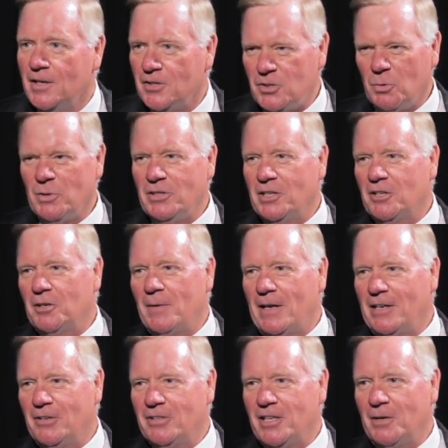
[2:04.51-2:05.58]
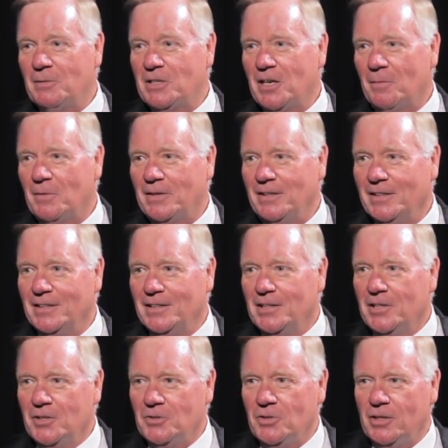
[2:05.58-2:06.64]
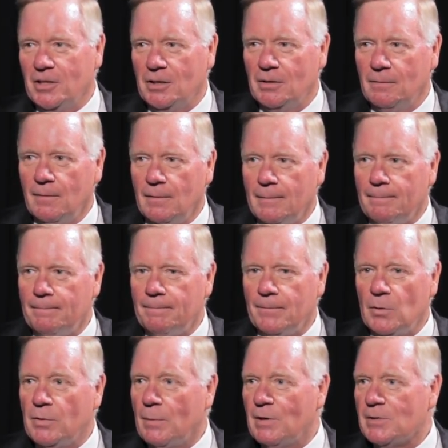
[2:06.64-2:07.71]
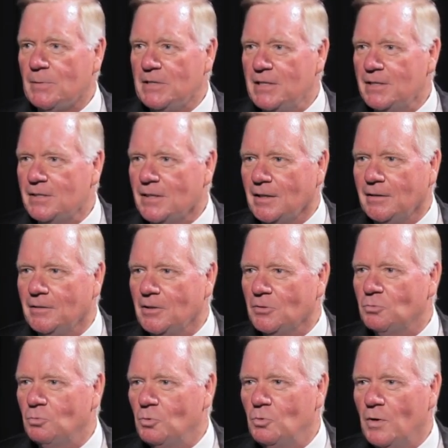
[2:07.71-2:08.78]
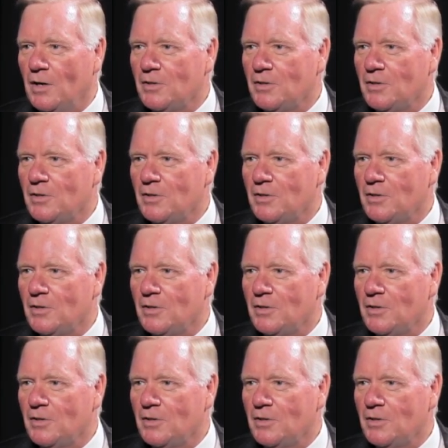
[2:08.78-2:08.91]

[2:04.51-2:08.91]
So when you hear about entertainment company, you hear oh, that must be Disney, because who